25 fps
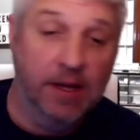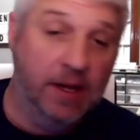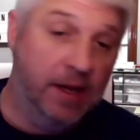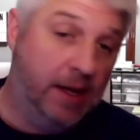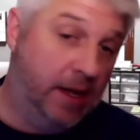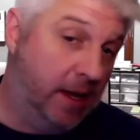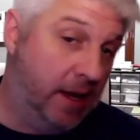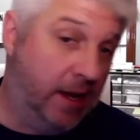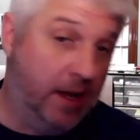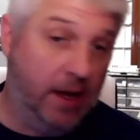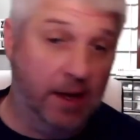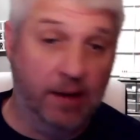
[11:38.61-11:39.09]

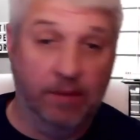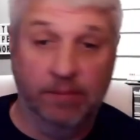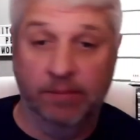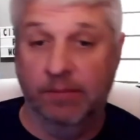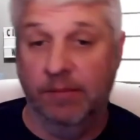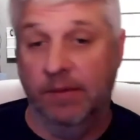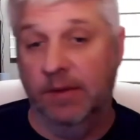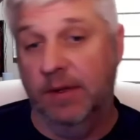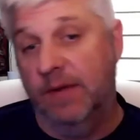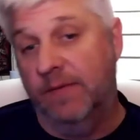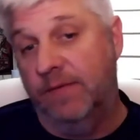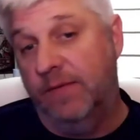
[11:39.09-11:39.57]

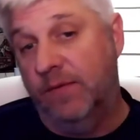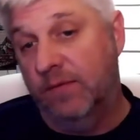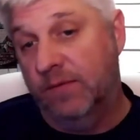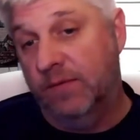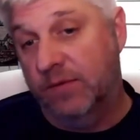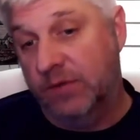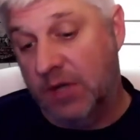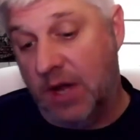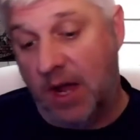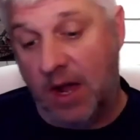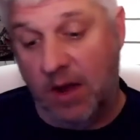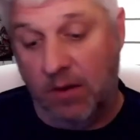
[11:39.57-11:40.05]
If you've
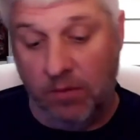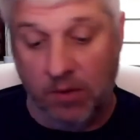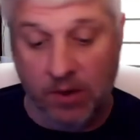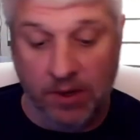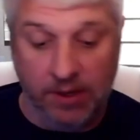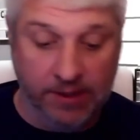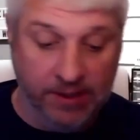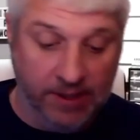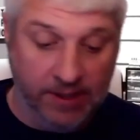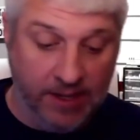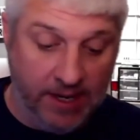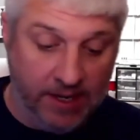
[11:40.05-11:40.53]
shot
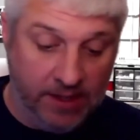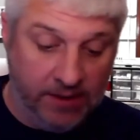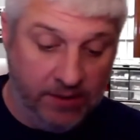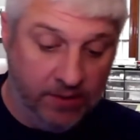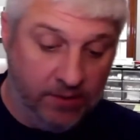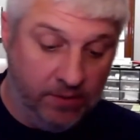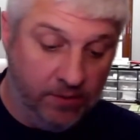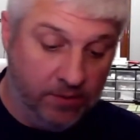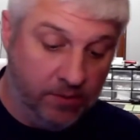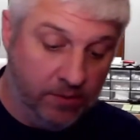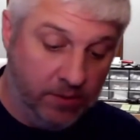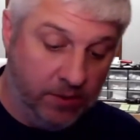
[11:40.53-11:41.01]
one and
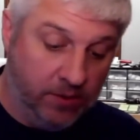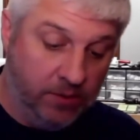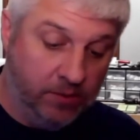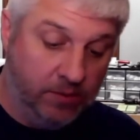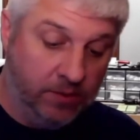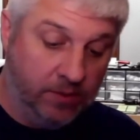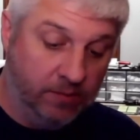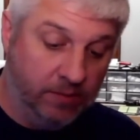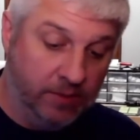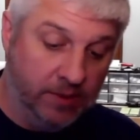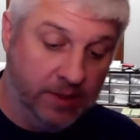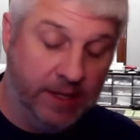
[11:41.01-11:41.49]
you
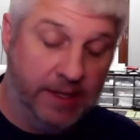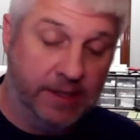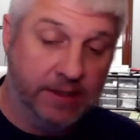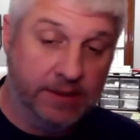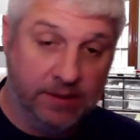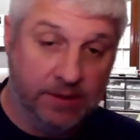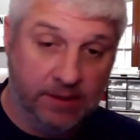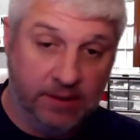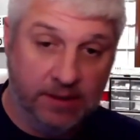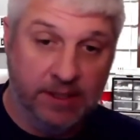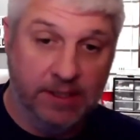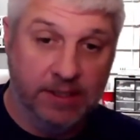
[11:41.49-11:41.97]
can relate
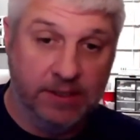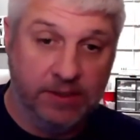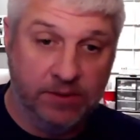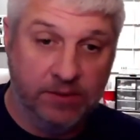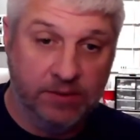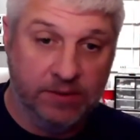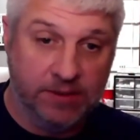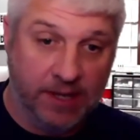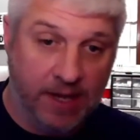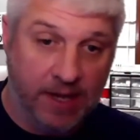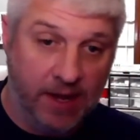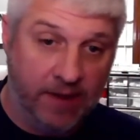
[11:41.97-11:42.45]
to the
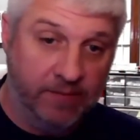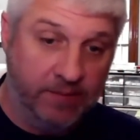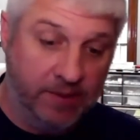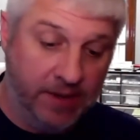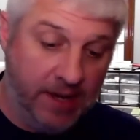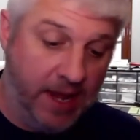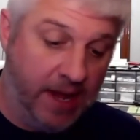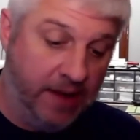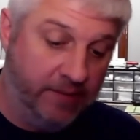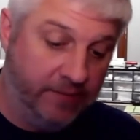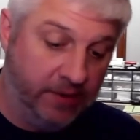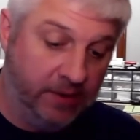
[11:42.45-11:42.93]
issues that I've been
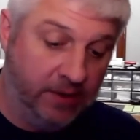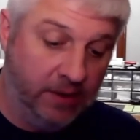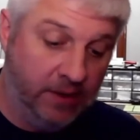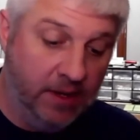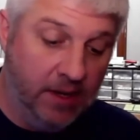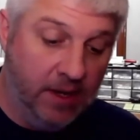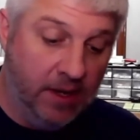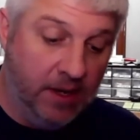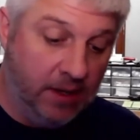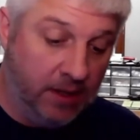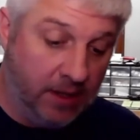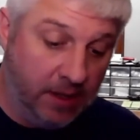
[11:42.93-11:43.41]
having,
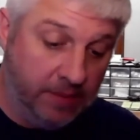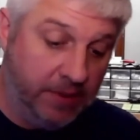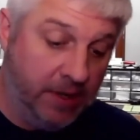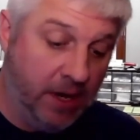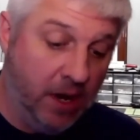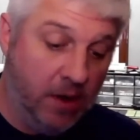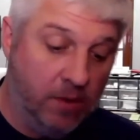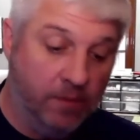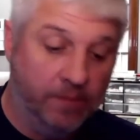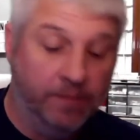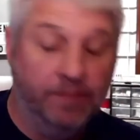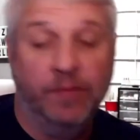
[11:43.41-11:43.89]
let me
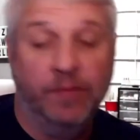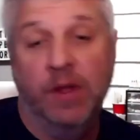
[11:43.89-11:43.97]
know.